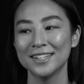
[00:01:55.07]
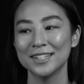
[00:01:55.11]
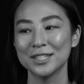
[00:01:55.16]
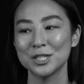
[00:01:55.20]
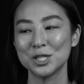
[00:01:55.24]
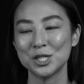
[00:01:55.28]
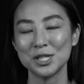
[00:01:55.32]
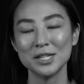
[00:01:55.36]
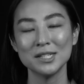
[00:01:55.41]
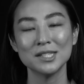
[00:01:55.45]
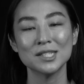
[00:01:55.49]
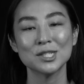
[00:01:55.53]

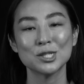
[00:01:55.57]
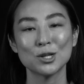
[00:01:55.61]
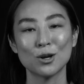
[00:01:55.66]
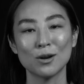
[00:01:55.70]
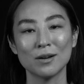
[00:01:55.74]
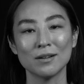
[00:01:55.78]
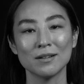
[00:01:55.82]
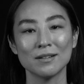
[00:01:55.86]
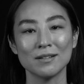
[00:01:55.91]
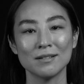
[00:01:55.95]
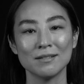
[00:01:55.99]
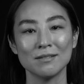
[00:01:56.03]
she's
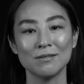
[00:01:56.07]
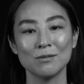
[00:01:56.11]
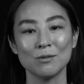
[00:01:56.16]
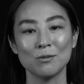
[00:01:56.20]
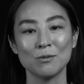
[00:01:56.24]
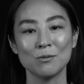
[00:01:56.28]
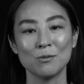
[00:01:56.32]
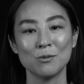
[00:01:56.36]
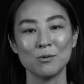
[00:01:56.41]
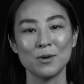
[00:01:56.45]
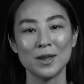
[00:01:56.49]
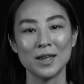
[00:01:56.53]
certain
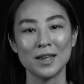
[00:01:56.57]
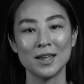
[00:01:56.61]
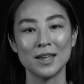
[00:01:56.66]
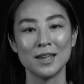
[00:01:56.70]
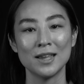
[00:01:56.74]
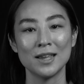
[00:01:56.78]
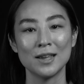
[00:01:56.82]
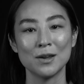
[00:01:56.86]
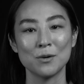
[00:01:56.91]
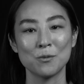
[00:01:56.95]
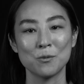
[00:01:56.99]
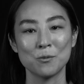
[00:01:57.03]

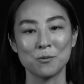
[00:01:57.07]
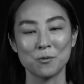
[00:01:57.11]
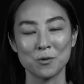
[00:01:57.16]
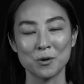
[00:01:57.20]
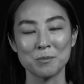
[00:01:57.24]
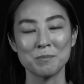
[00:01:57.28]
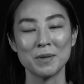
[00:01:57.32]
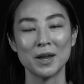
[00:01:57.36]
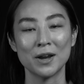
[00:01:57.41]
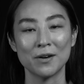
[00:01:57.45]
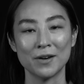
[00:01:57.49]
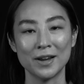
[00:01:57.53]
we
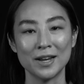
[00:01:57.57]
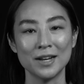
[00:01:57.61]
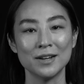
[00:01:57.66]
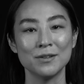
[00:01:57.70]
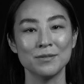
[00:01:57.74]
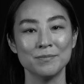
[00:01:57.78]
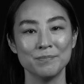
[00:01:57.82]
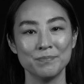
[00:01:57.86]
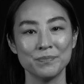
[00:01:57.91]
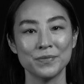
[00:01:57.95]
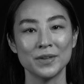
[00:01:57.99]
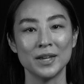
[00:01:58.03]
were
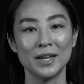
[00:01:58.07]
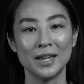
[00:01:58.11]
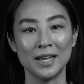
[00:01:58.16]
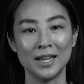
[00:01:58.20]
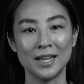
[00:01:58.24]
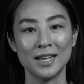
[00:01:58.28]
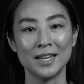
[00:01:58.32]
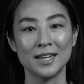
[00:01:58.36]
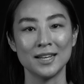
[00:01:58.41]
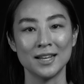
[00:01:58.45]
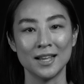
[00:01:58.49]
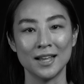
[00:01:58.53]
married
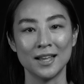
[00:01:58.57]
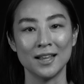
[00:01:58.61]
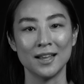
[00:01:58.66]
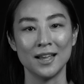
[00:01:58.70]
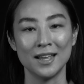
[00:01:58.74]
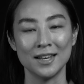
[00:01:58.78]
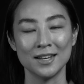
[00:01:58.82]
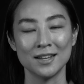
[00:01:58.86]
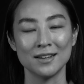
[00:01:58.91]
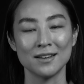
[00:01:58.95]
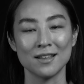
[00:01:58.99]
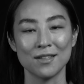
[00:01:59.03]
in
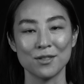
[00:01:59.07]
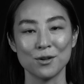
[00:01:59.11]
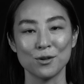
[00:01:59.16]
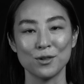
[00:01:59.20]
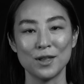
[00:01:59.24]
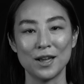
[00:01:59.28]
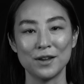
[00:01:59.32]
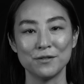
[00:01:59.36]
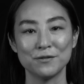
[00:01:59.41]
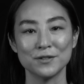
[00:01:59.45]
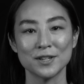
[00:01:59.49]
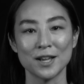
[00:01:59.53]
another
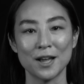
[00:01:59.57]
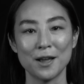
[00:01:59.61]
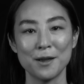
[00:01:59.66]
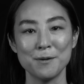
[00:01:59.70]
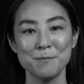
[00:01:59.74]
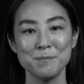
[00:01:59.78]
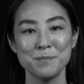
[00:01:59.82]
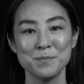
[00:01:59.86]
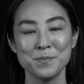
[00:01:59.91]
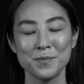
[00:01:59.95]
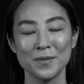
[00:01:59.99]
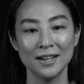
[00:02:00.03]

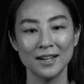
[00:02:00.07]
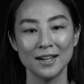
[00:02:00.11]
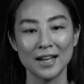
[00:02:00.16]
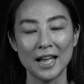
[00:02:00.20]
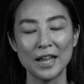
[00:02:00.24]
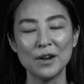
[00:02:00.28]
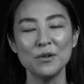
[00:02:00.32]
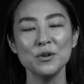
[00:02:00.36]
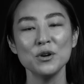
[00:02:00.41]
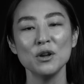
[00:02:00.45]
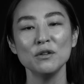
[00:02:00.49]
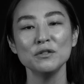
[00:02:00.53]
lifetime.
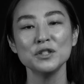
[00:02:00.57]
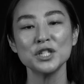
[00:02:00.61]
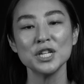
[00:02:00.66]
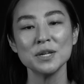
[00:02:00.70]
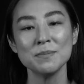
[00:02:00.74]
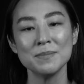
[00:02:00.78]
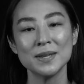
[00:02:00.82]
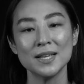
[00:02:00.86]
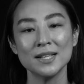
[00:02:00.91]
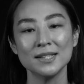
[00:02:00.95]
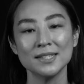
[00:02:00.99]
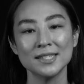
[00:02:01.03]
I don't know if
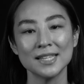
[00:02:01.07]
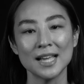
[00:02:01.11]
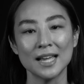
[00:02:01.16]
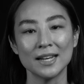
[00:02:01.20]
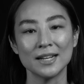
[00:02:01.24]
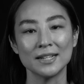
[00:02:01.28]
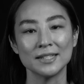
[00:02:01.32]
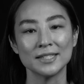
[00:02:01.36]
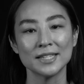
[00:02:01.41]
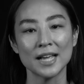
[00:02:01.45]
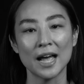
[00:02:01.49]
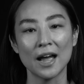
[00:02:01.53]
she means
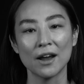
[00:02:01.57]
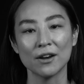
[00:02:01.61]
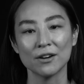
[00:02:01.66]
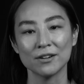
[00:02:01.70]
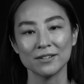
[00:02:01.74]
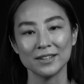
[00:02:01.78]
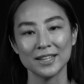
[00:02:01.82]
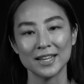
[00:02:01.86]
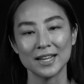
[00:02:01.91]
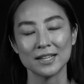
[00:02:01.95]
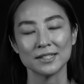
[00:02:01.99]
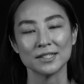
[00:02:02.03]
that
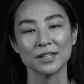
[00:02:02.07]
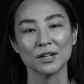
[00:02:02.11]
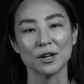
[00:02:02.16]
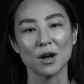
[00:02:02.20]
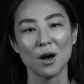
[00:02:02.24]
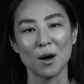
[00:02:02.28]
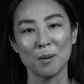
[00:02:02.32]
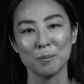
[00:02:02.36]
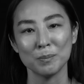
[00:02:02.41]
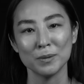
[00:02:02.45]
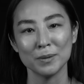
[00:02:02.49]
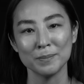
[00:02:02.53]
entirely as a
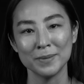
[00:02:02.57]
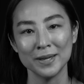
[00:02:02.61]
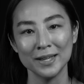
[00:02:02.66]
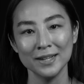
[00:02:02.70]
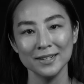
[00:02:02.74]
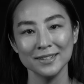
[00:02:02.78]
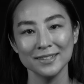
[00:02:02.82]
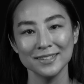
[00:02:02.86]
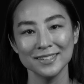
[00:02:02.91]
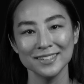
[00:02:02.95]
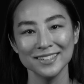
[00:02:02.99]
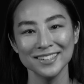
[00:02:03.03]

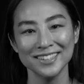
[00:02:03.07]
compliment.